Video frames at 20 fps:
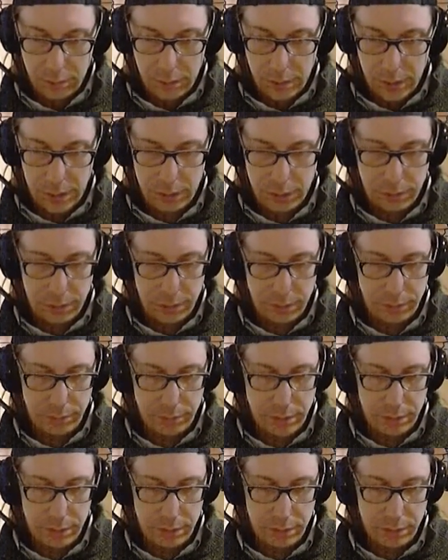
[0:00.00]
equity
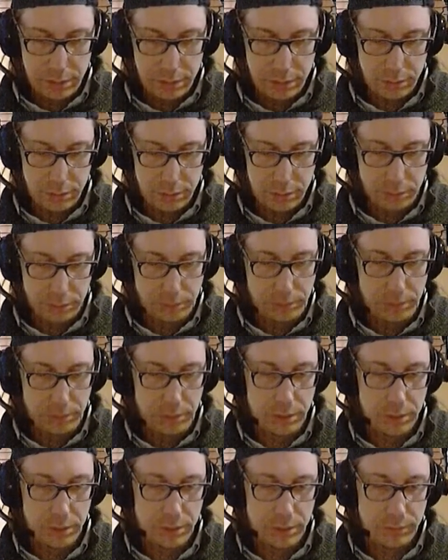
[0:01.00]
ratio.
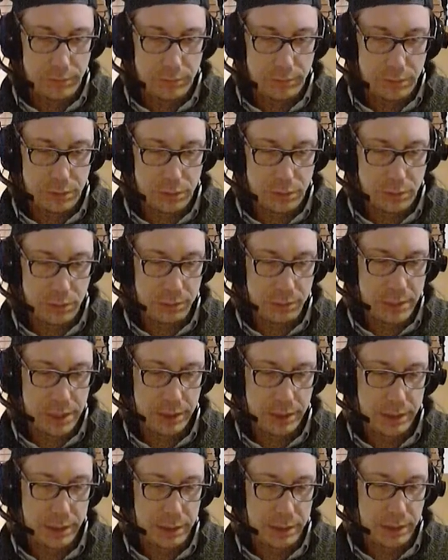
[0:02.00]
For Coeur
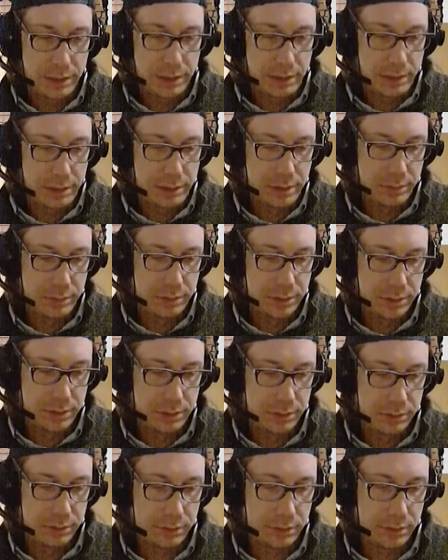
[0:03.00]
Mining, that
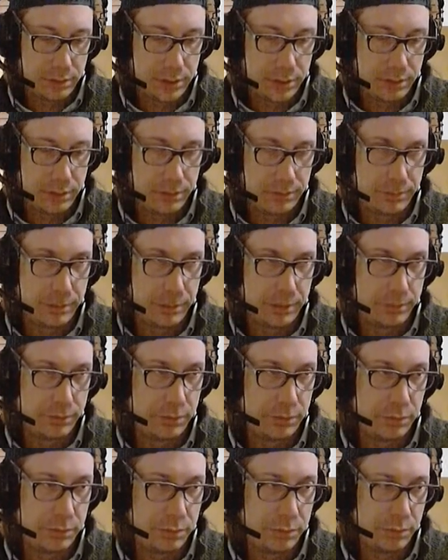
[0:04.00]
ratio has gone down from like
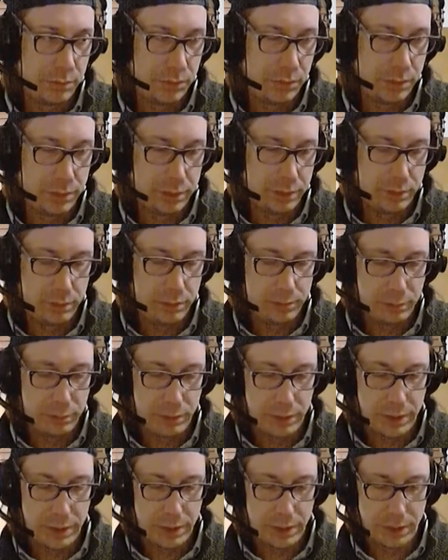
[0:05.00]
4.1 to
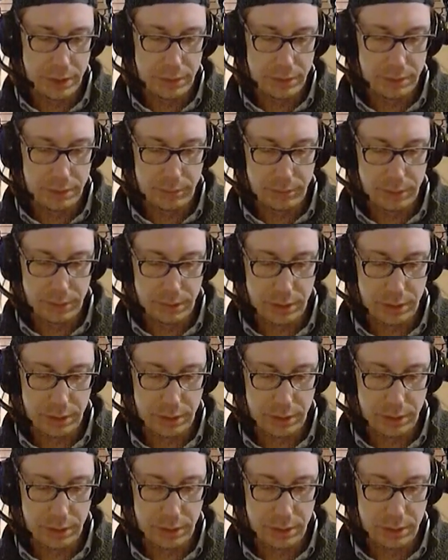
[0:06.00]
2.9 or something like
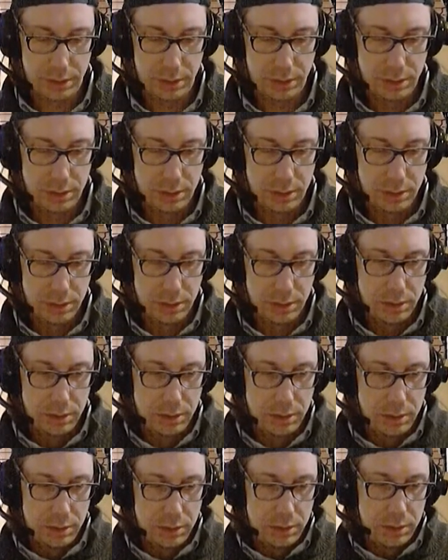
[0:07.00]
that
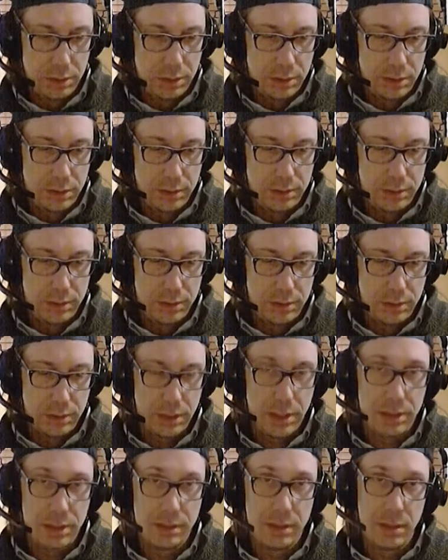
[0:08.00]
since the
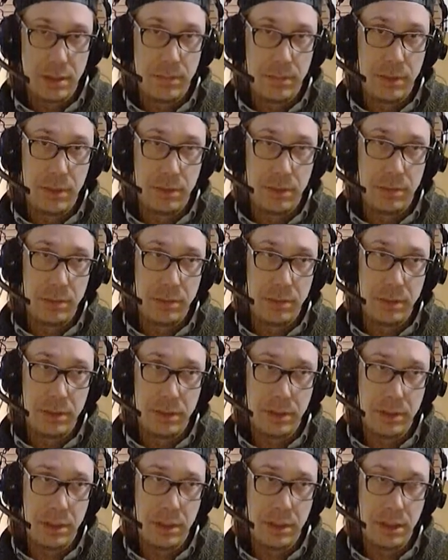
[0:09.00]
last time they
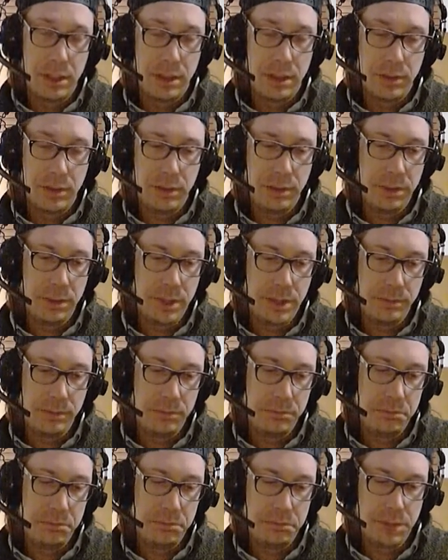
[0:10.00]
reported. Anyhow, I
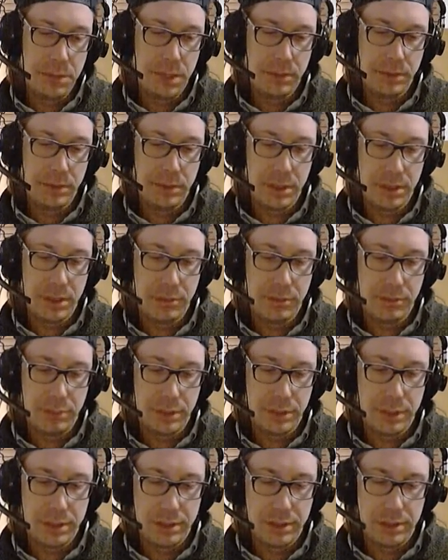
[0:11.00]
was kind of
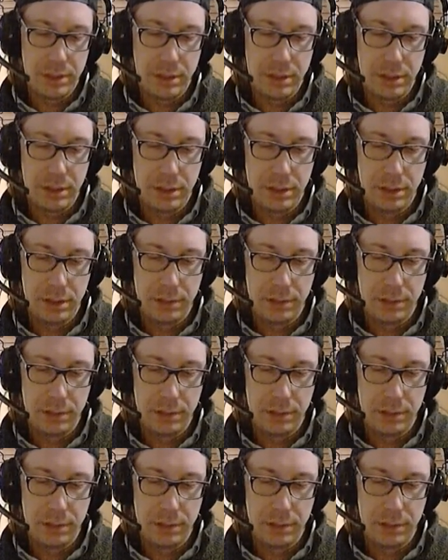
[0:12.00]
impressed, and